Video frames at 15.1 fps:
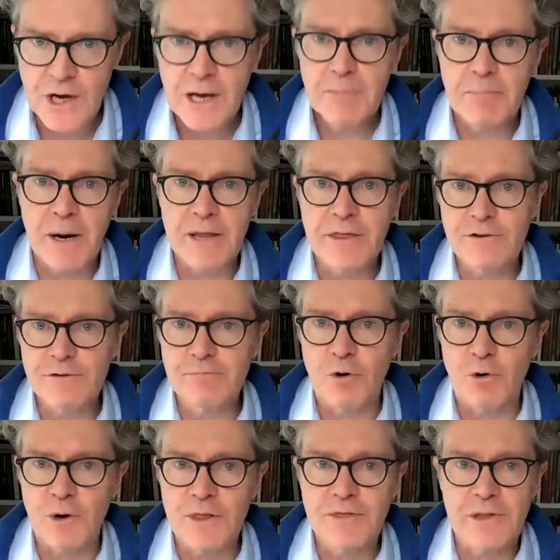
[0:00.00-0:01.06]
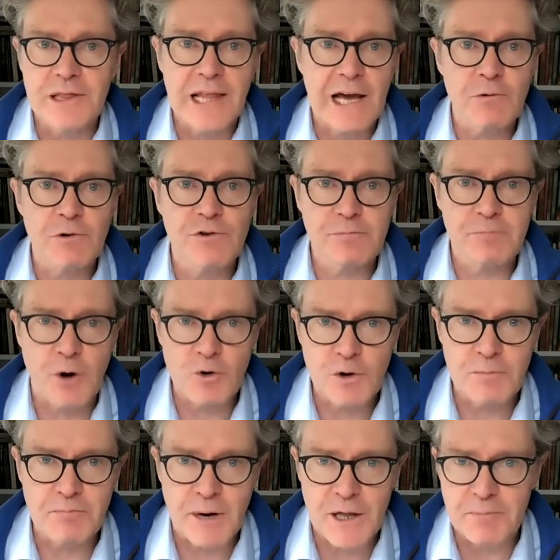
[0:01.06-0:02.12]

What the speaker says: By this point, the language spoken by the